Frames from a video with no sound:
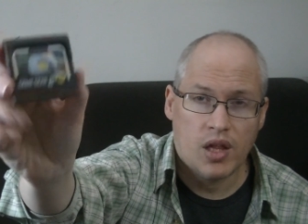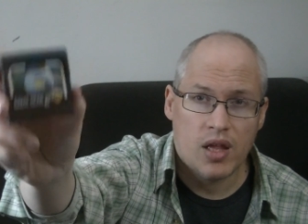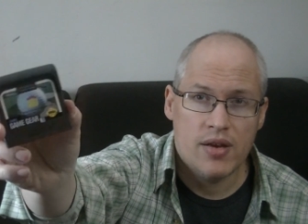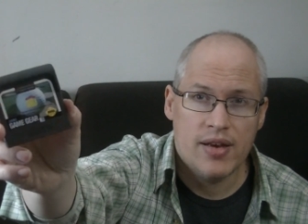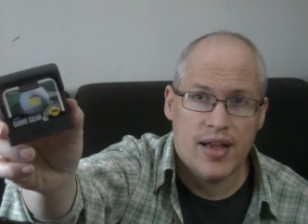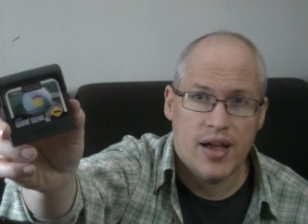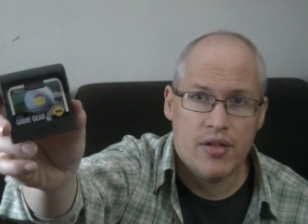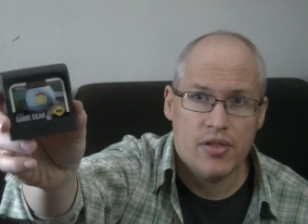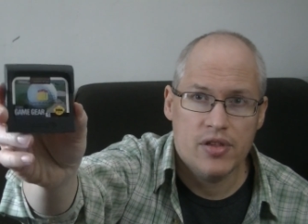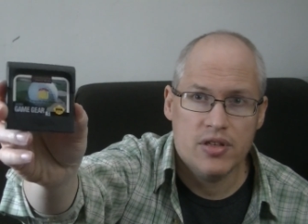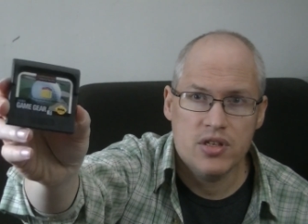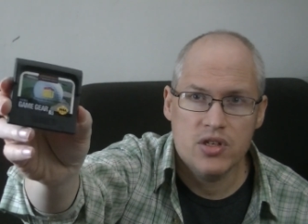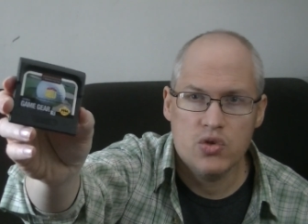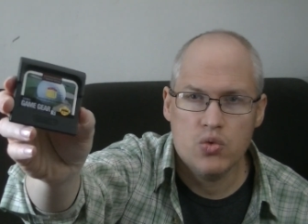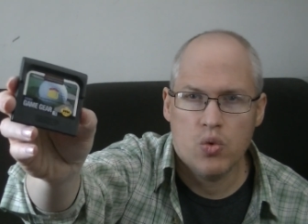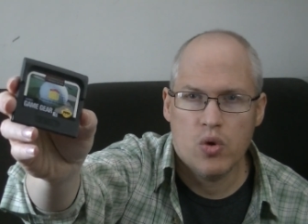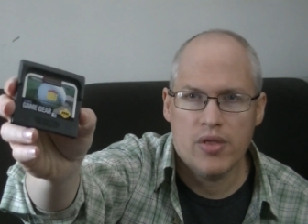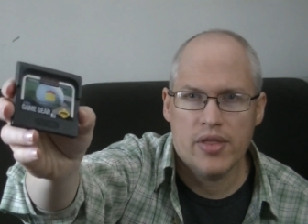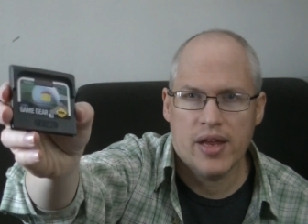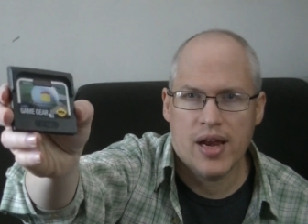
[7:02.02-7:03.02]
Now this is
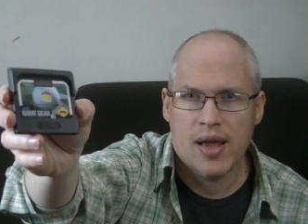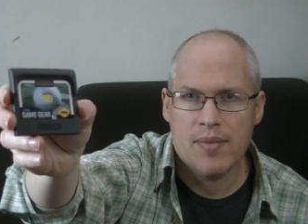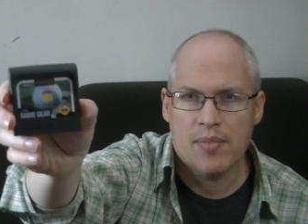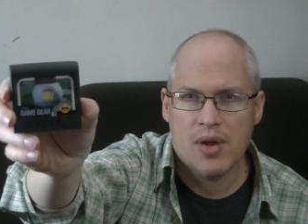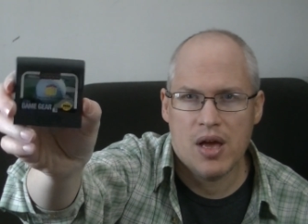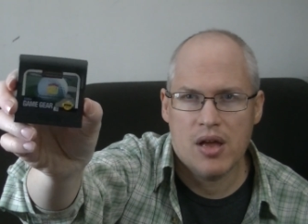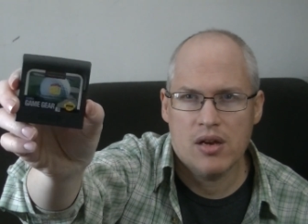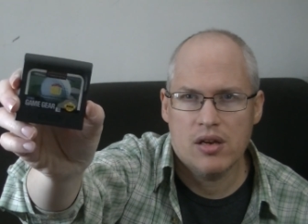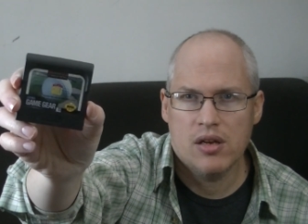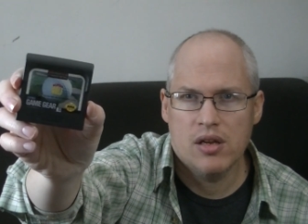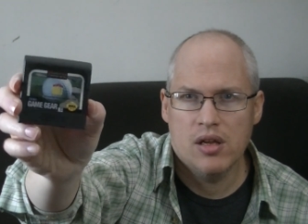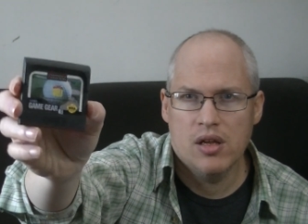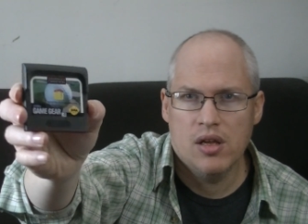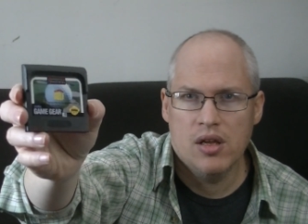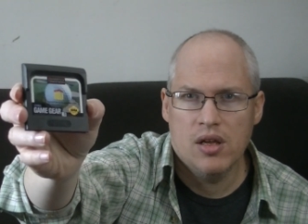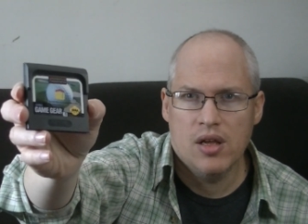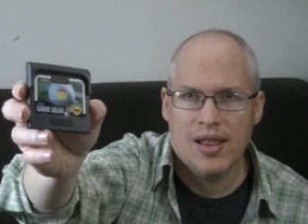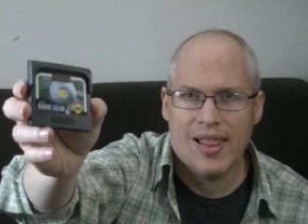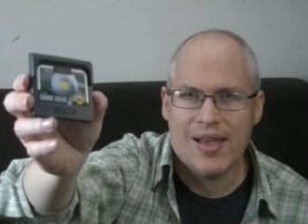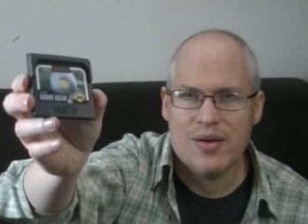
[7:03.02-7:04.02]
one that
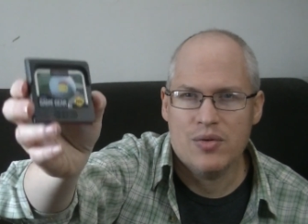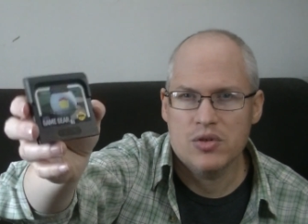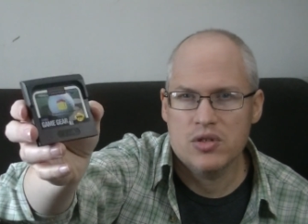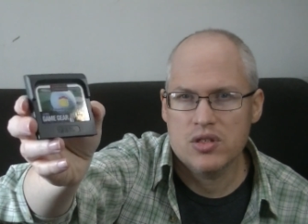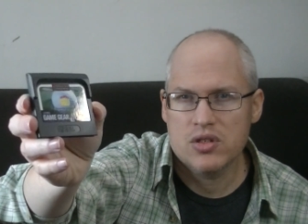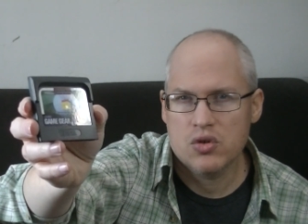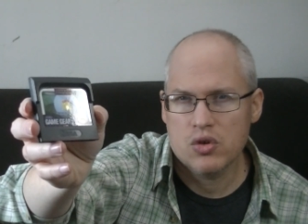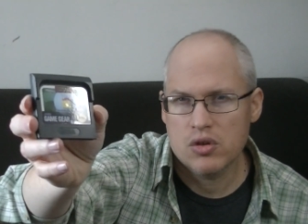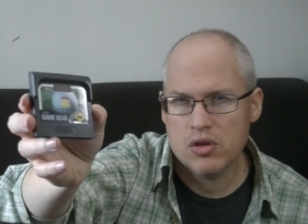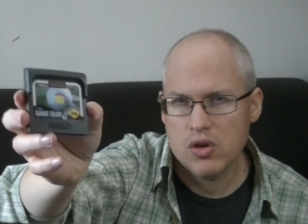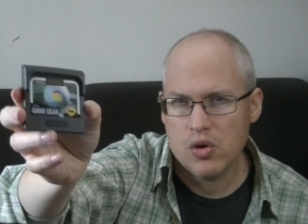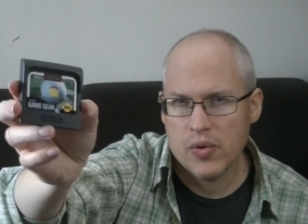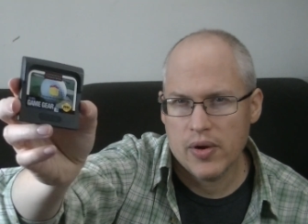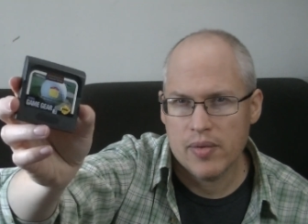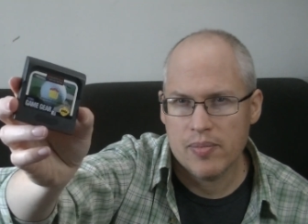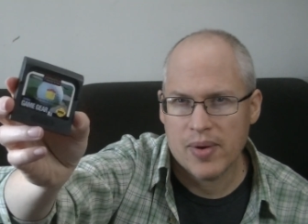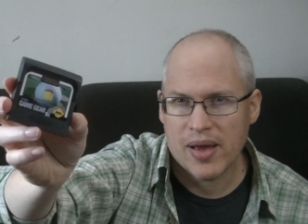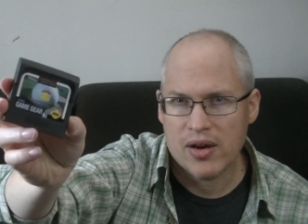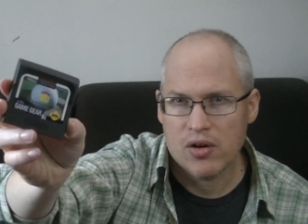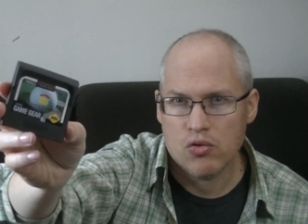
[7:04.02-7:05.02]
I was sort of
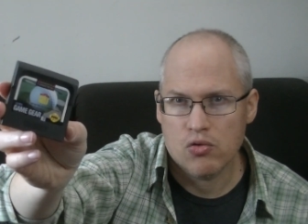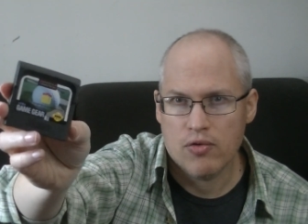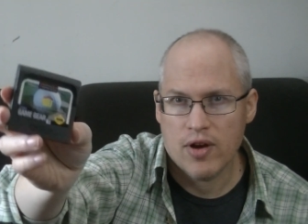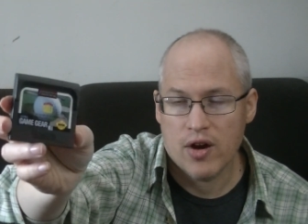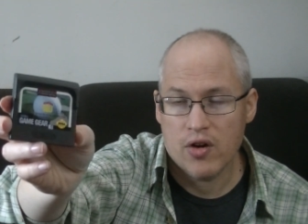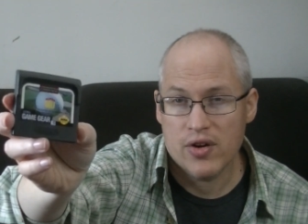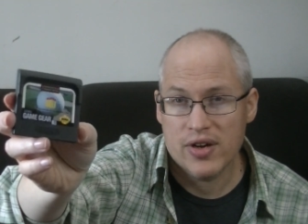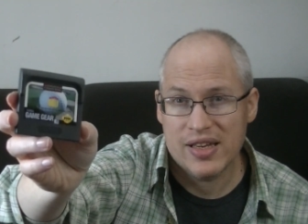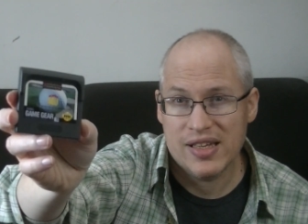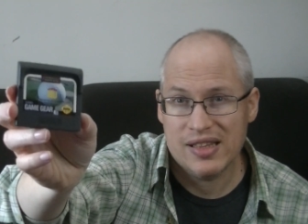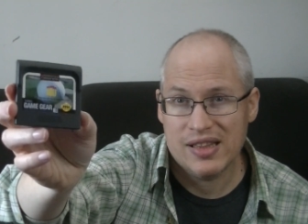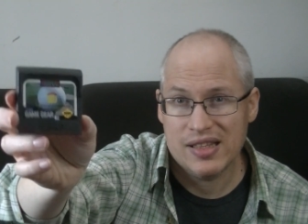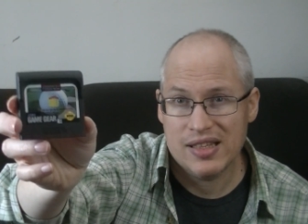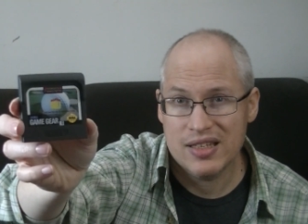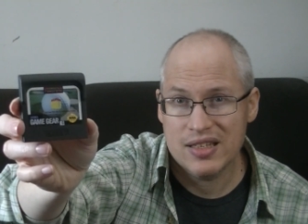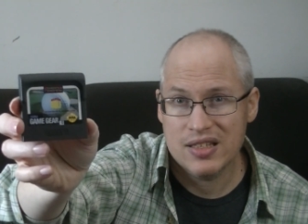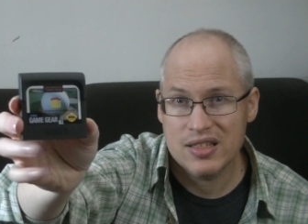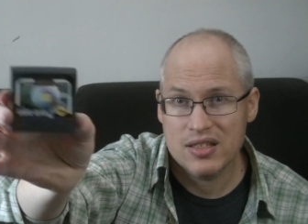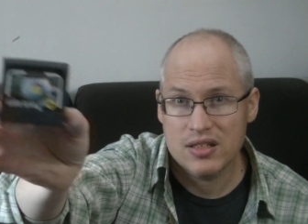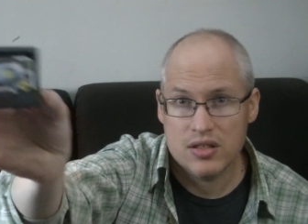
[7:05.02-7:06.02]
going by a rarity
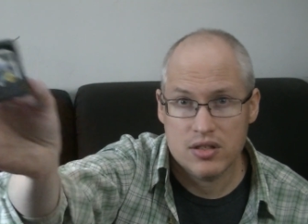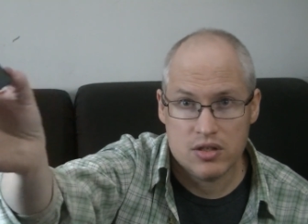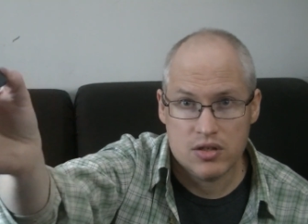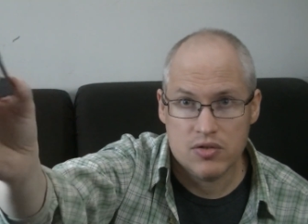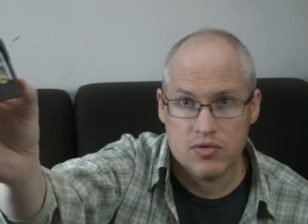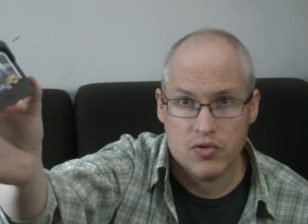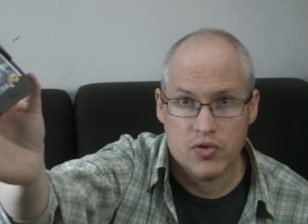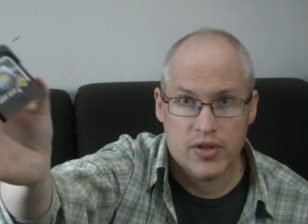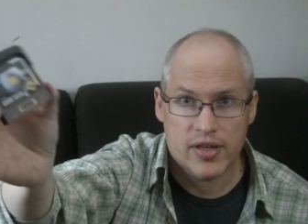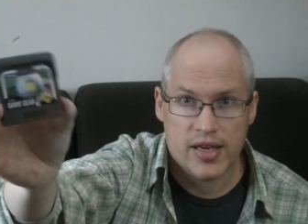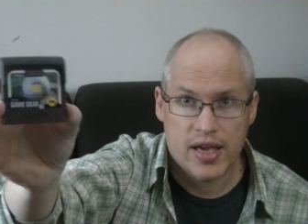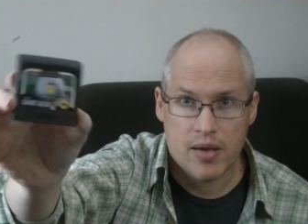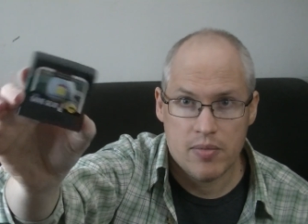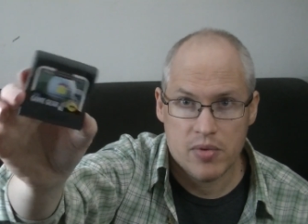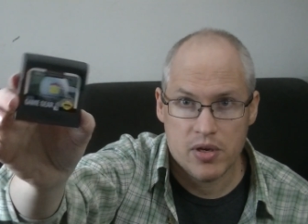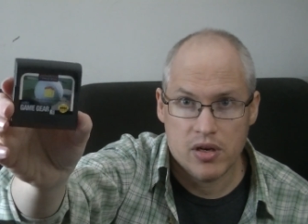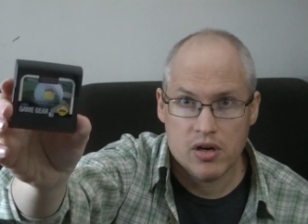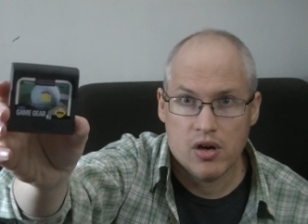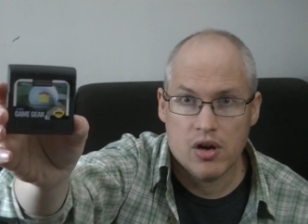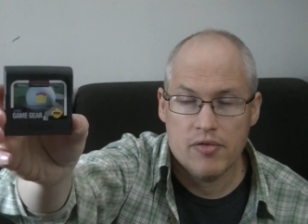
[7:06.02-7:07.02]
list. This is for the
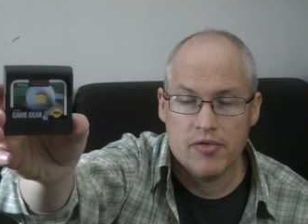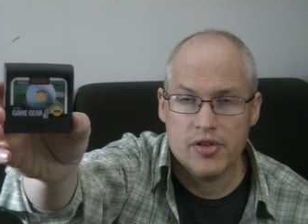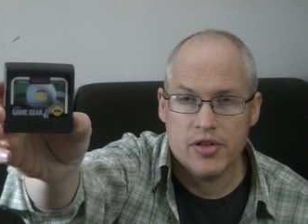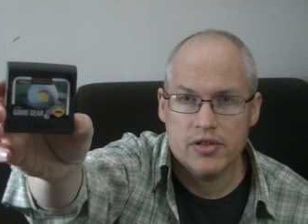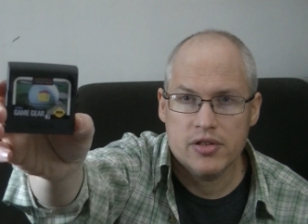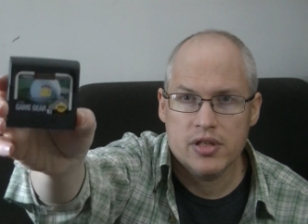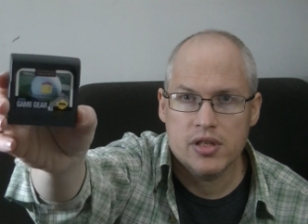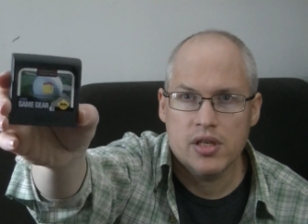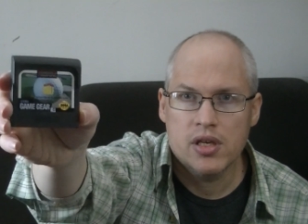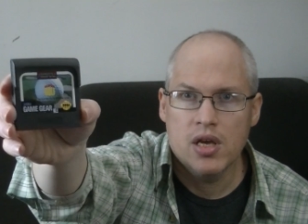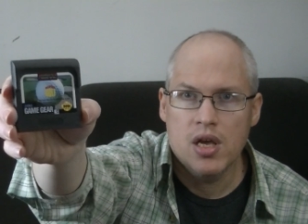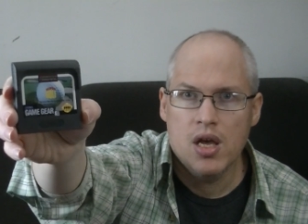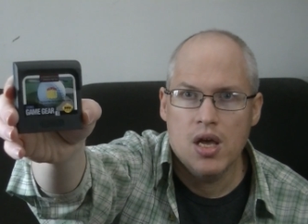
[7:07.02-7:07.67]
Game Gear, obviously.